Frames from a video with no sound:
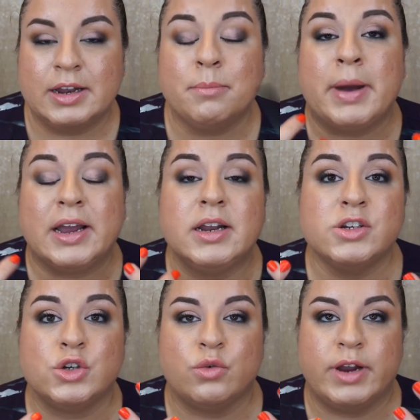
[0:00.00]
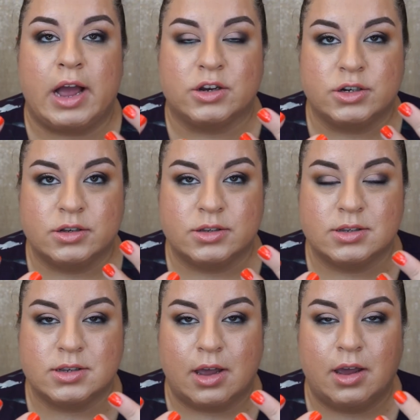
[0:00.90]
my initial reaction is to
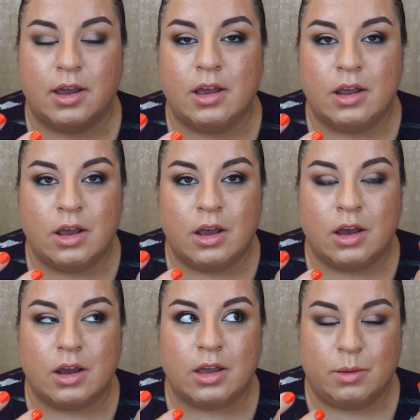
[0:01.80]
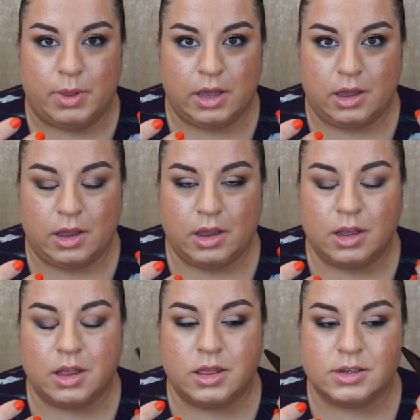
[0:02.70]
say gimmicky.
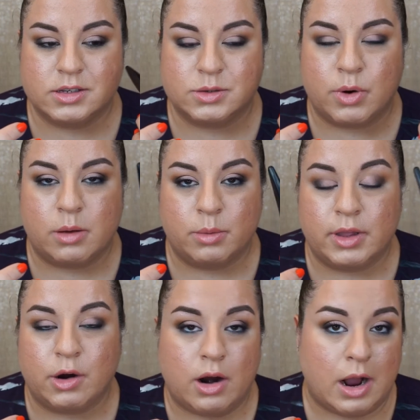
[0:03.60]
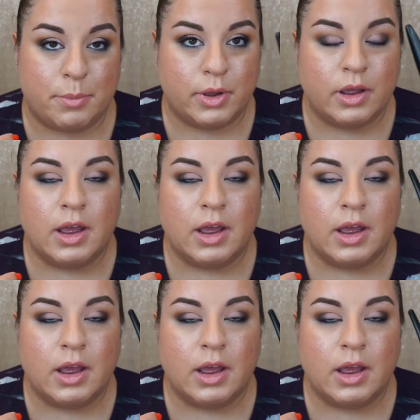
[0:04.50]
This is probably crap.